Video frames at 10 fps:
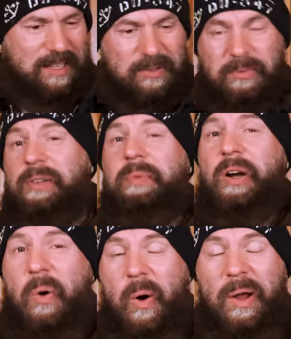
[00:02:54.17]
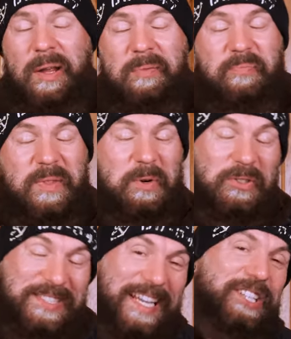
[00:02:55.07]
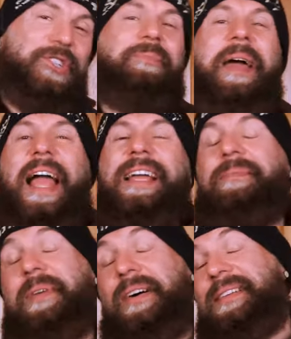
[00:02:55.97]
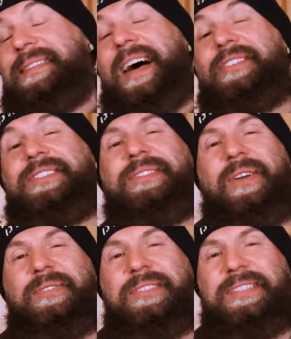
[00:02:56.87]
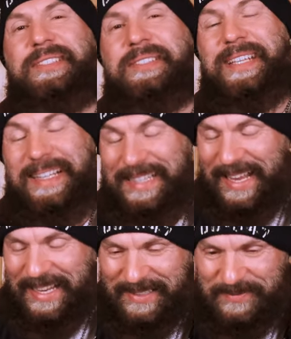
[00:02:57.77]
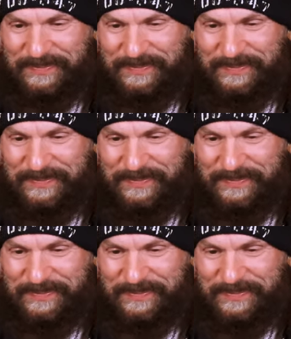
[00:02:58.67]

Real McCoy will set you back about $1,000 Canadian.